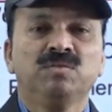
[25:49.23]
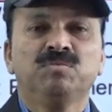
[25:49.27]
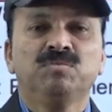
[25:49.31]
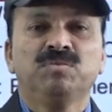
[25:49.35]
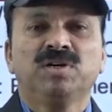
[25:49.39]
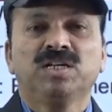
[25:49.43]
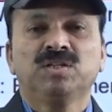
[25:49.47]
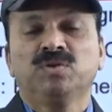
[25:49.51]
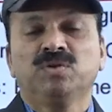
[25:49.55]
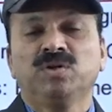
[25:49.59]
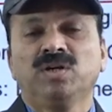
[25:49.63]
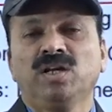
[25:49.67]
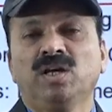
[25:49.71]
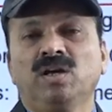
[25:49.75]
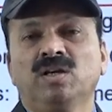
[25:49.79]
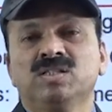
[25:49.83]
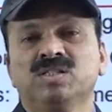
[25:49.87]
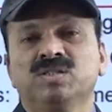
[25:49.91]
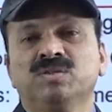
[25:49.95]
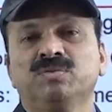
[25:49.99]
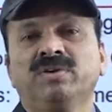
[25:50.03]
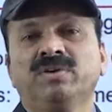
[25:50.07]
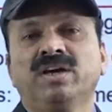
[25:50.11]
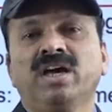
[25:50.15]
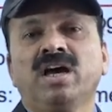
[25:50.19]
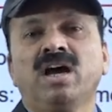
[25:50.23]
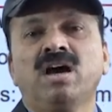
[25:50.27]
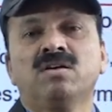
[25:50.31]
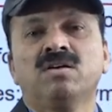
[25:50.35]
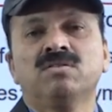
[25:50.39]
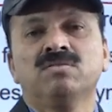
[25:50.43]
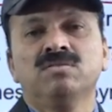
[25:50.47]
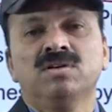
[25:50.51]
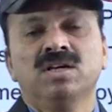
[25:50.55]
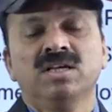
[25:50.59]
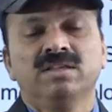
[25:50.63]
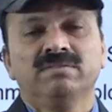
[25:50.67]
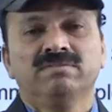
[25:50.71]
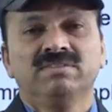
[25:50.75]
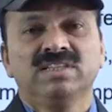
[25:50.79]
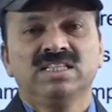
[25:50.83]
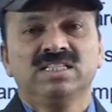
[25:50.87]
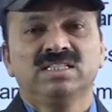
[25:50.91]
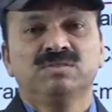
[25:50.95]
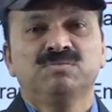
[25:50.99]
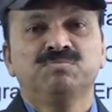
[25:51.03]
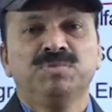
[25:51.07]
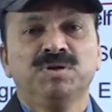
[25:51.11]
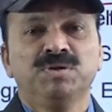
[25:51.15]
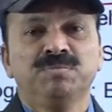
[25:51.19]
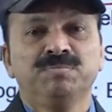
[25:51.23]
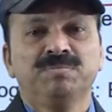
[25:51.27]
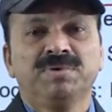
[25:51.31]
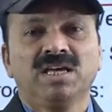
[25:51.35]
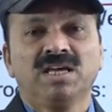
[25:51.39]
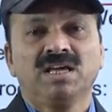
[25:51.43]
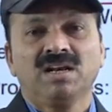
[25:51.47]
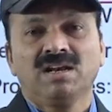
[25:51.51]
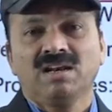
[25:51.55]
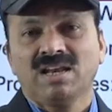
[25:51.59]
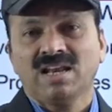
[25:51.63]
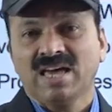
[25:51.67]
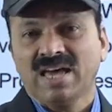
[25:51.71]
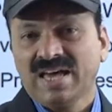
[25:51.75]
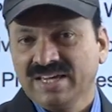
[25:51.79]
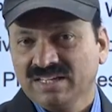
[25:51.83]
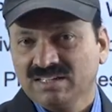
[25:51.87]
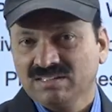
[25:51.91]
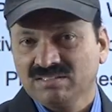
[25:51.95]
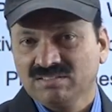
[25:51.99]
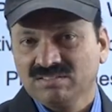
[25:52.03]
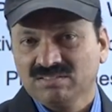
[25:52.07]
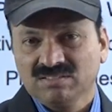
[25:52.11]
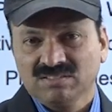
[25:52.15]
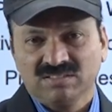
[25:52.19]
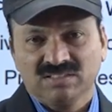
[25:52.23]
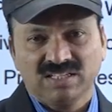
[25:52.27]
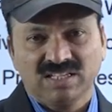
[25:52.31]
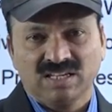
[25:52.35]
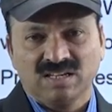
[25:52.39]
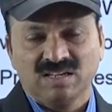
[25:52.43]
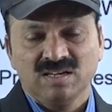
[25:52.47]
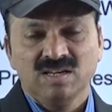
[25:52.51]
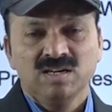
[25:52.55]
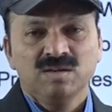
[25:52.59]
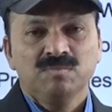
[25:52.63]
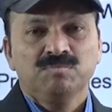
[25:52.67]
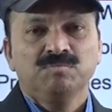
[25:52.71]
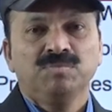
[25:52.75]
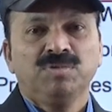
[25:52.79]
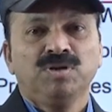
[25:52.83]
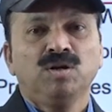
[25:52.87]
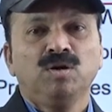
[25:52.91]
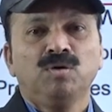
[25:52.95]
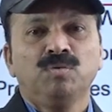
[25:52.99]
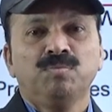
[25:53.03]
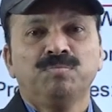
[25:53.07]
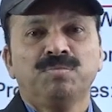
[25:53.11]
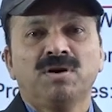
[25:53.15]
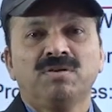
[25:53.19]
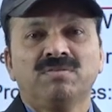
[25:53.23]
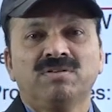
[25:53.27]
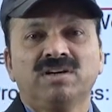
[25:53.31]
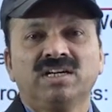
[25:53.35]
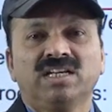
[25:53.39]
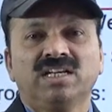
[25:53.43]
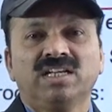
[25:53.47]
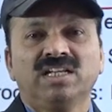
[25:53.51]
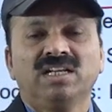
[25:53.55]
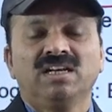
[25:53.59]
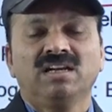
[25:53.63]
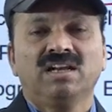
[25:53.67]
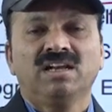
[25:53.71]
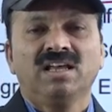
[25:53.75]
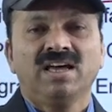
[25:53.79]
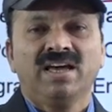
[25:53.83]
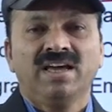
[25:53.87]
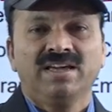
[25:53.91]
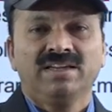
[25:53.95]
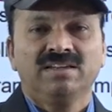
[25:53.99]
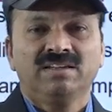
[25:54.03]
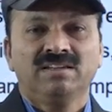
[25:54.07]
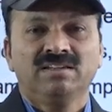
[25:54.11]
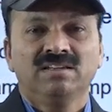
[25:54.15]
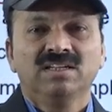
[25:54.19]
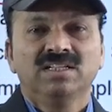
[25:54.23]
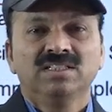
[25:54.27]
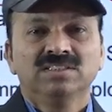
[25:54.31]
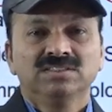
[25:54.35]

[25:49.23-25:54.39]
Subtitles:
but today also we have this BPL line, okay, below poverty line.